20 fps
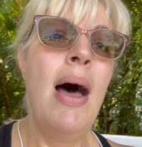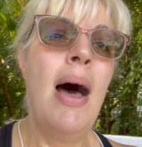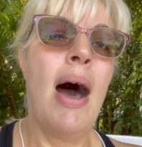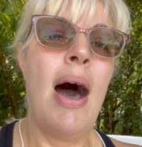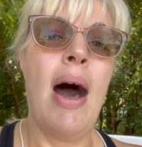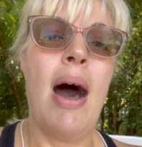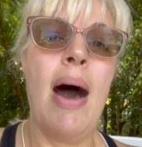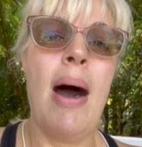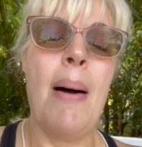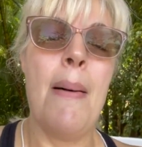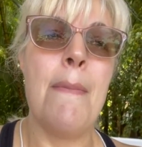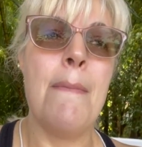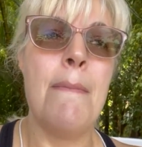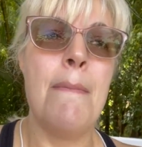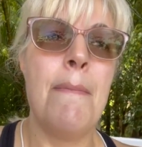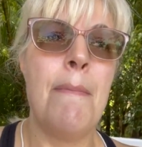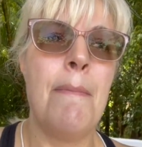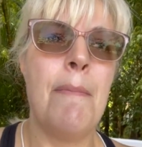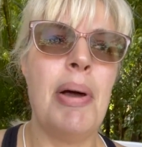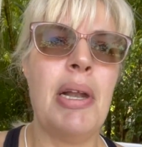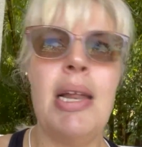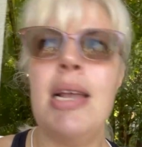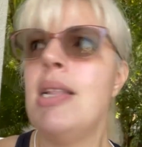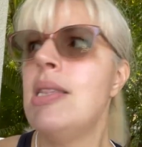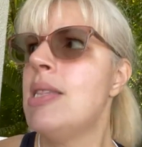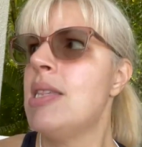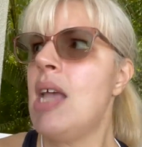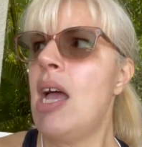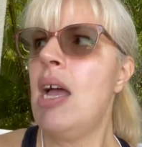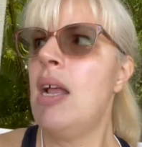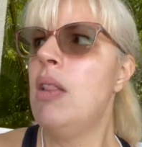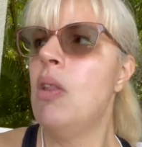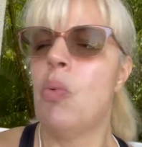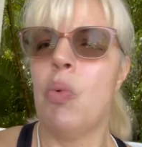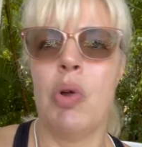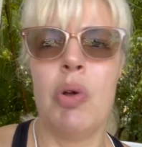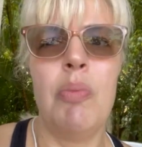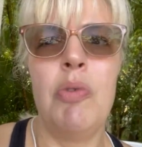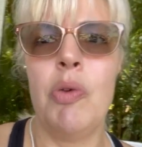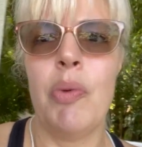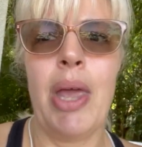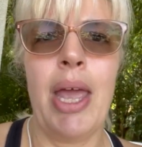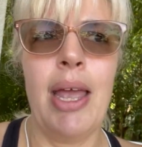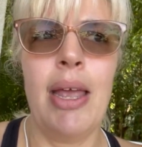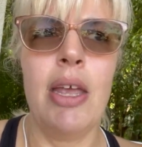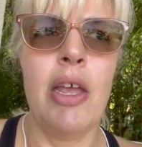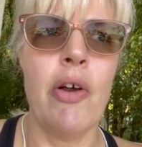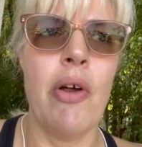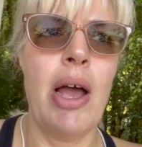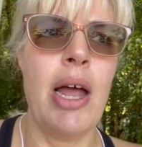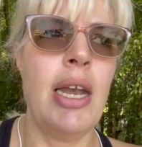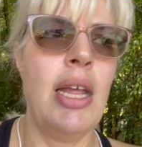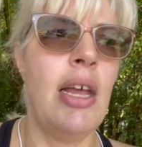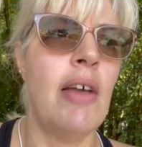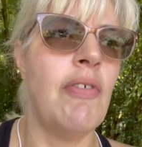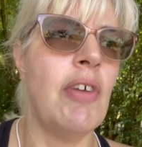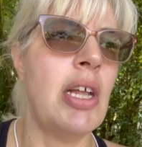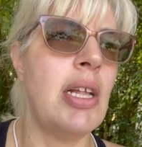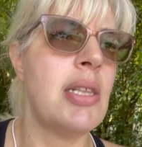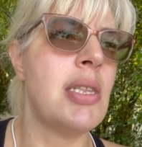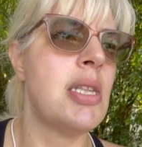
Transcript: But inside the room, you can't hear any of it.